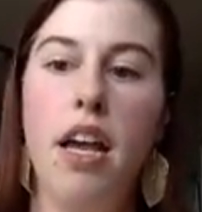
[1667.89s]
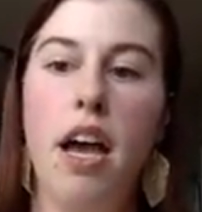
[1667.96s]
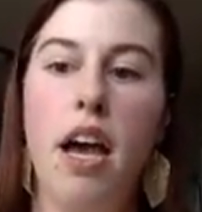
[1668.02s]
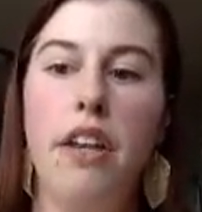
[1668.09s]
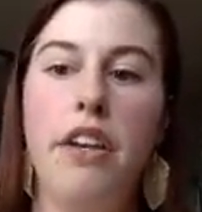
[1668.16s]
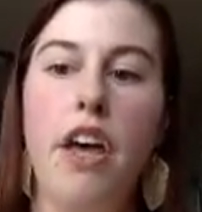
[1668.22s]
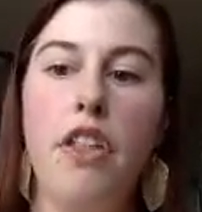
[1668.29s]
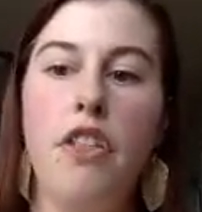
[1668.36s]

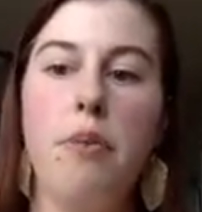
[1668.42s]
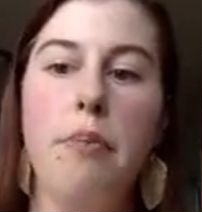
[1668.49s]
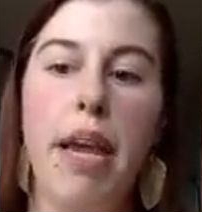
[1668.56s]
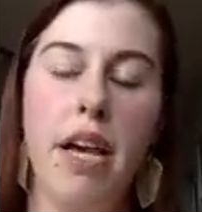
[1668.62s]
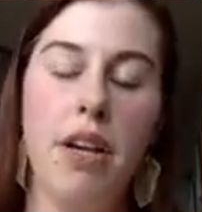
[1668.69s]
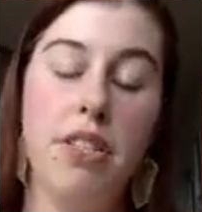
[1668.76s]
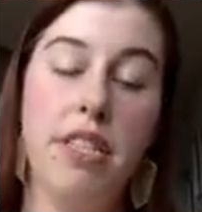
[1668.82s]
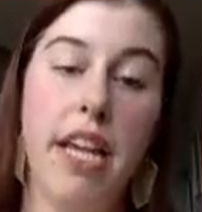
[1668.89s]
another
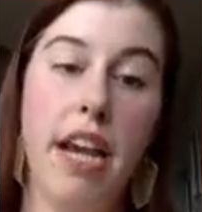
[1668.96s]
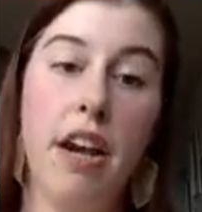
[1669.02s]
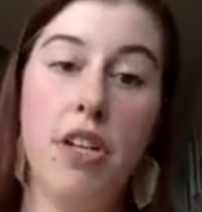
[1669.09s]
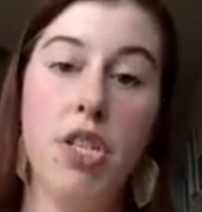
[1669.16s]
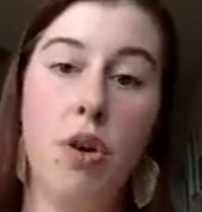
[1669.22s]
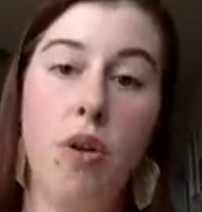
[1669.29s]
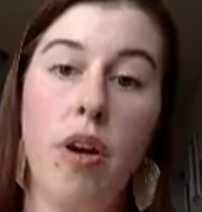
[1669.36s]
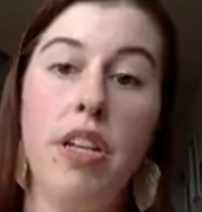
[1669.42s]
male's
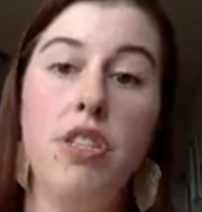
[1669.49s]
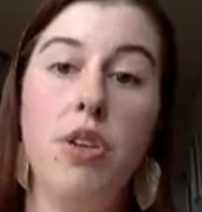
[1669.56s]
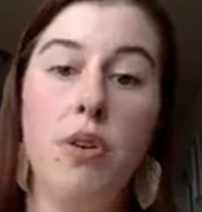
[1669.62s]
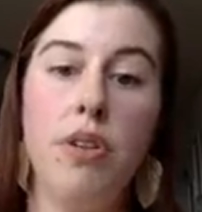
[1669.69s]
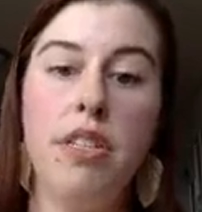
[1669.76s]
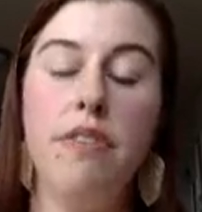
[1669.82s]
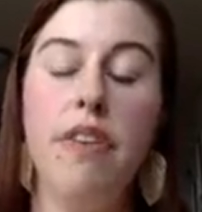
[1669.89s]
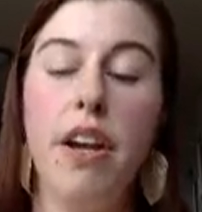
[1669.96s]
territory. So
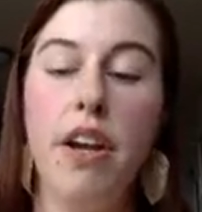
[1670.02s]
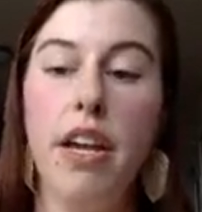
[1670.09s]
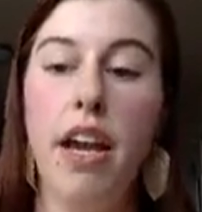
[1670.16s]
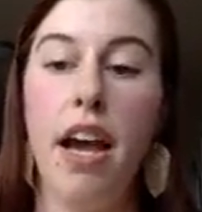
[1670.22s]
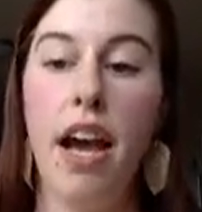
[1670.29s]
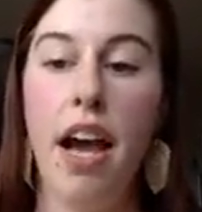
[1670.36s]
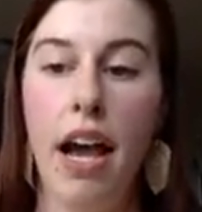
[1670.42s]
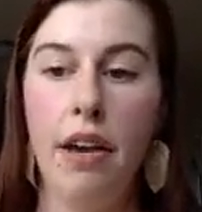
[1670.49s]
it's a very
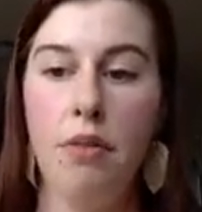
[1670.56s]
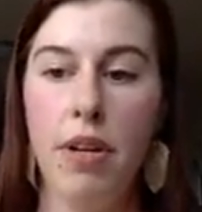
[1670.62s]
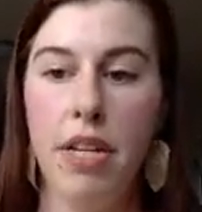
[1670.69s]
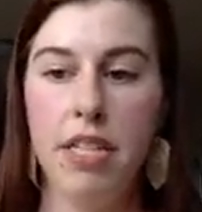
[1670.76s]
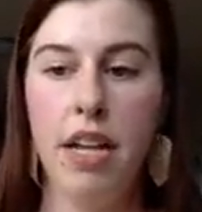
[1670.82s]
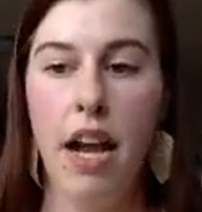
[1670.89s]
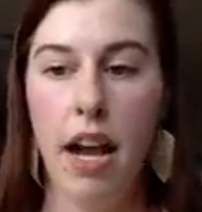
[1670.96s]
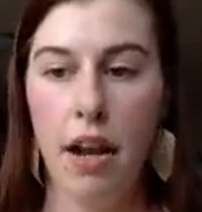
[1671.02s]
high
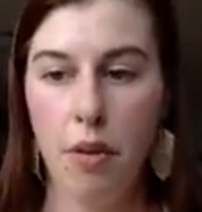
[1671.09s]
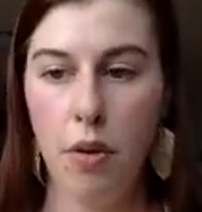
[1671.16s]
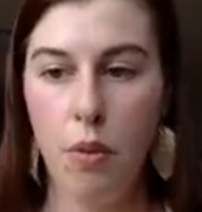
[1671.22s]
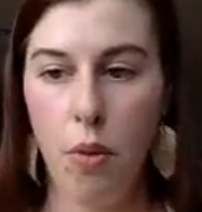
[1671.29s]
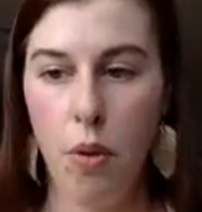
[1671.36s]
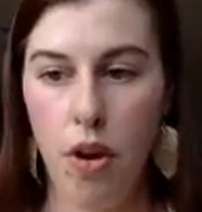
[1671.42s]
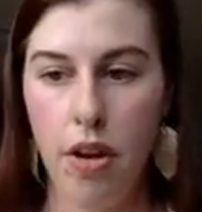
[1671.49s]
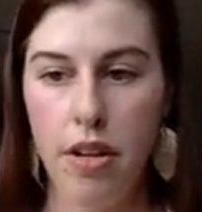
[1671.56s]
risk, high
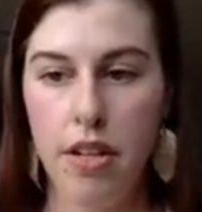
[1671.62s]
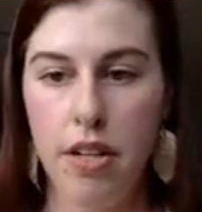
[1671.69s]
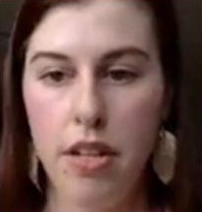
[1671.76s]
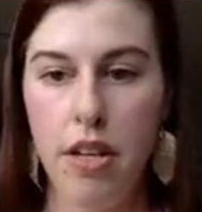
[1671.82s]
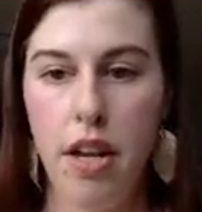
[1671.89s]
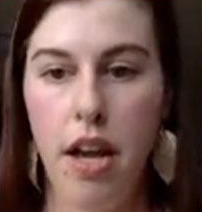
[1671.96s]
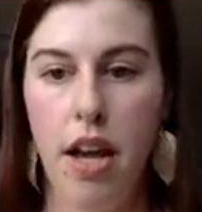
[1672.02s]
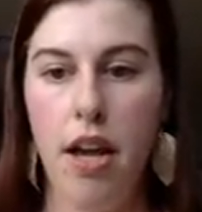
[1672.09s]
reward
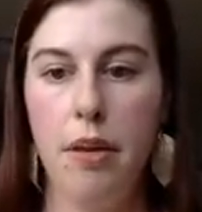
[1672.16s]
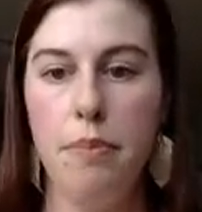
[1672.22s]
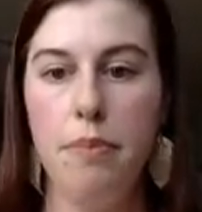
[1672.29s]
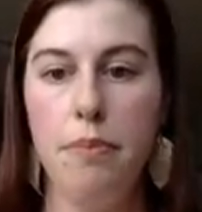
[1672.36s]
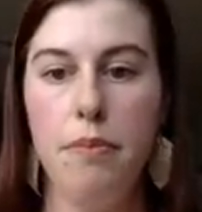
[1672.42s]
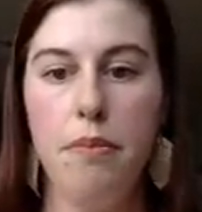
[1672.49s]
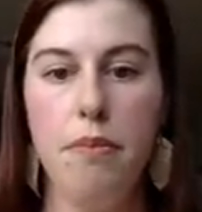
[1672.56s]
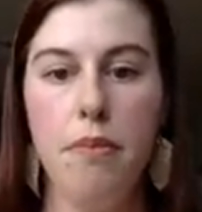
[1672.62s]

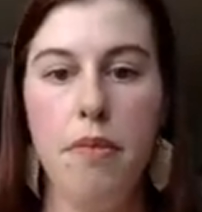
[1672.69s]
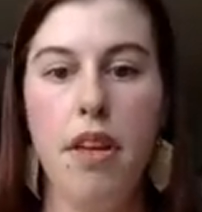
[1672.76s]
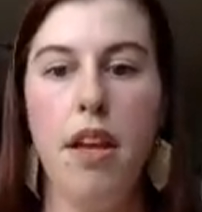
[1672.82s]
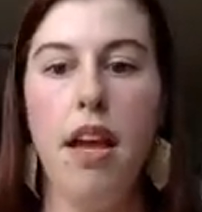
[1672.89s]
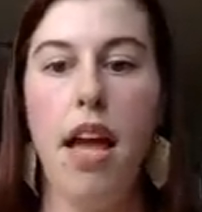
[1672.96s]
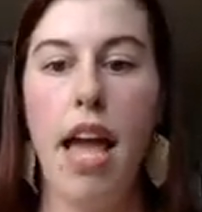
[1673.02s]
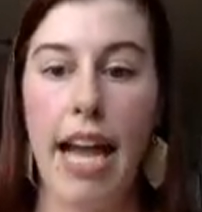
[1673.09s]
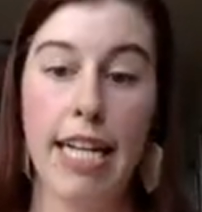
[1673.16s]

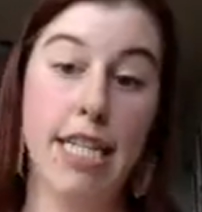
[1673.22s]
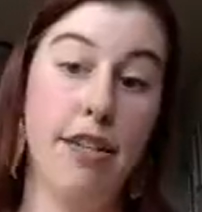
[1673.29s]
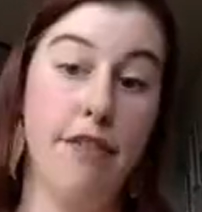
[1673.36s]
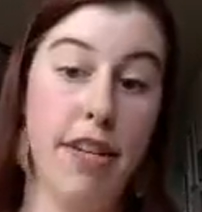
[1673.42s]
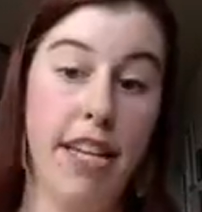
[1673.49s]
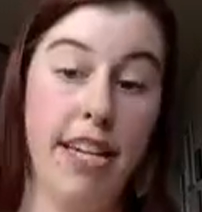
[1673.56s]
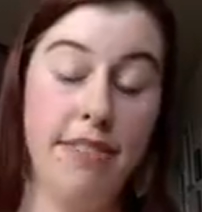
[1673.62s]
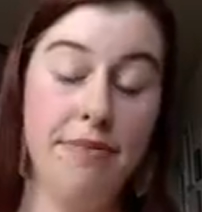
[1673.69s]

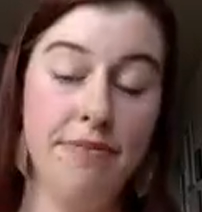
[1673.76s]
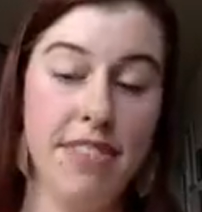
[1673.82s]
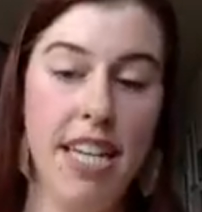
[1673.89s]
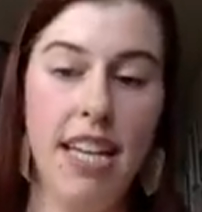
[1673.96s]
activity.